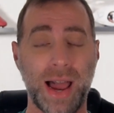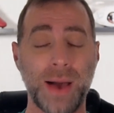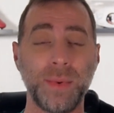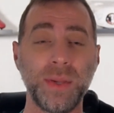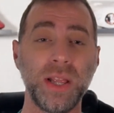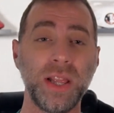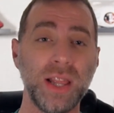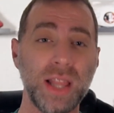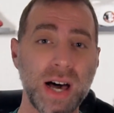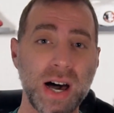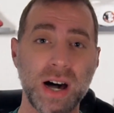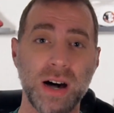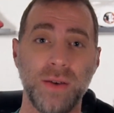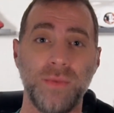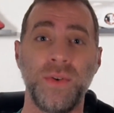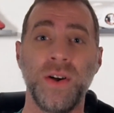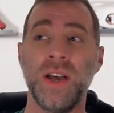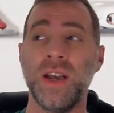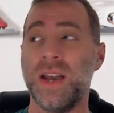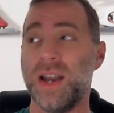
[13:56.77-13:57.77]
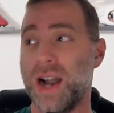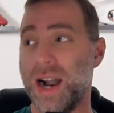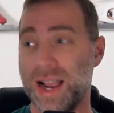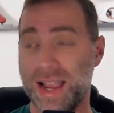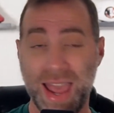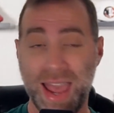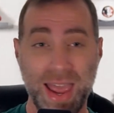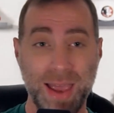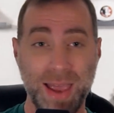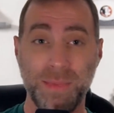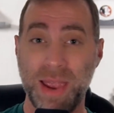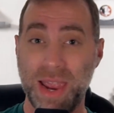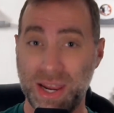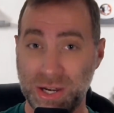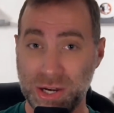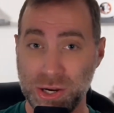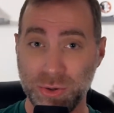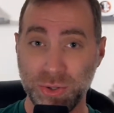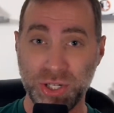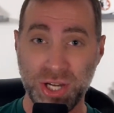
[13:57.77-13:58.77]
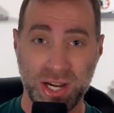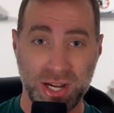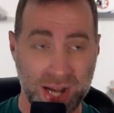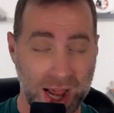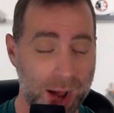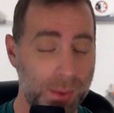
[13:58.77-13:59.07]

I would love a game in Eugene.